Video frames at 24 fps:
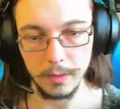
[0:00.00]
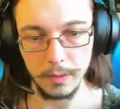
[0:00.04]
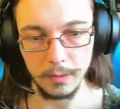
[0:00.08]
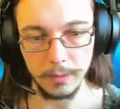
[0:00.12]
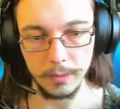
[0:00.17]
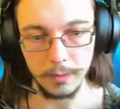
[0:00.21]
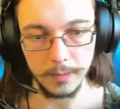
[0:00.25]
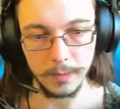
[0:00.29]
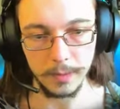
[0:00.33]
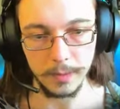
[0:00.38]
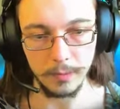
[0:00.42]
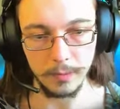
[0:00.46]

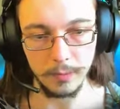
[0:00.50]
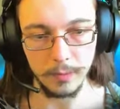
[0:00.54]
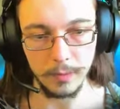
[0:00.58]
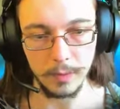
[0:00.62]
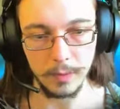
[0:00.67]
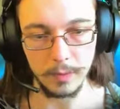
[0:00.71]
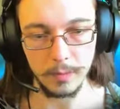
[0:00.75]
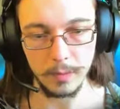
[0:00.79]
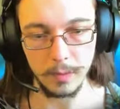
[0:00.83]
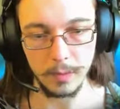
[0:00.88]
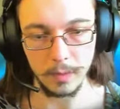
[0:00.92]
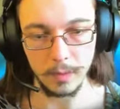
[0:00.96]
we'll put
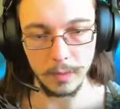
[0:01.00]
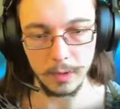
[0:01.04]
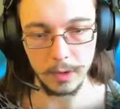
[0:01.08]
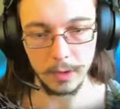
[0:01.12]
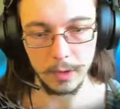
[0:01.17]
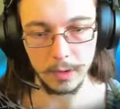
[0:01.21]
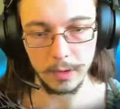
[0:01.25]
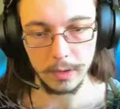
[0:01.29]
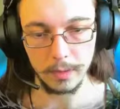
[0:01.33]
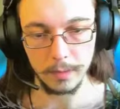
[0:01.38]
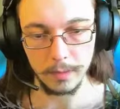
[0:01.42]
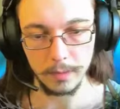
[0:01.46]
one
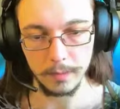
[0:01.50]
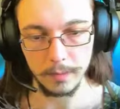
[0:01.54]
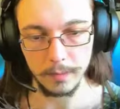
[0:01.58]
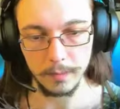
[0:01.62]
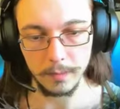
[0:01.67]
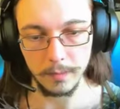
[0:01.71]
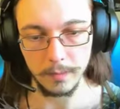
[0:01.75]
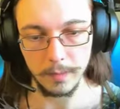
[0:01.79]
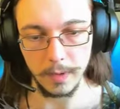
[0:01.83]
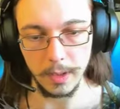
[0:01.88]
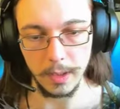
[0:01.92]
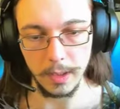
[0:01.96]
more
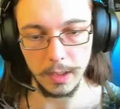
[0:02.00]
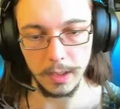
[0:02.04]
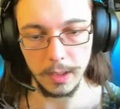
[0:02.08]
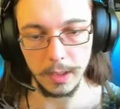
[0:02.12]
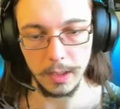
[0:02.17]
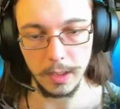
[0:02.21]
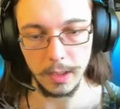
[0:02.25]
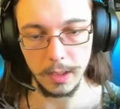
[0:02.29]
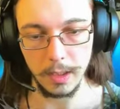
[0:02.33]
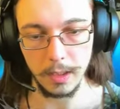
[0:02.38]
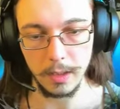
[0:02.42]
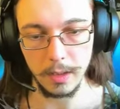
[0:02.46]
right
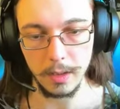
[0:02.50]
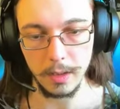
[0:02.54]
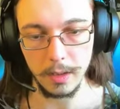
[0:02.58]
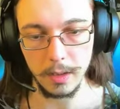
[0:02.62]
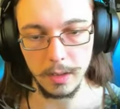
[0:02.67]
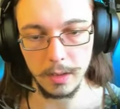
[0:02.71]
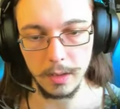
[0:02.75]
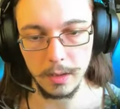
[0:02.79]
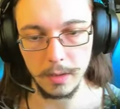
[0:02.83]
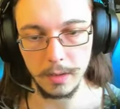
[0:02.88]
here.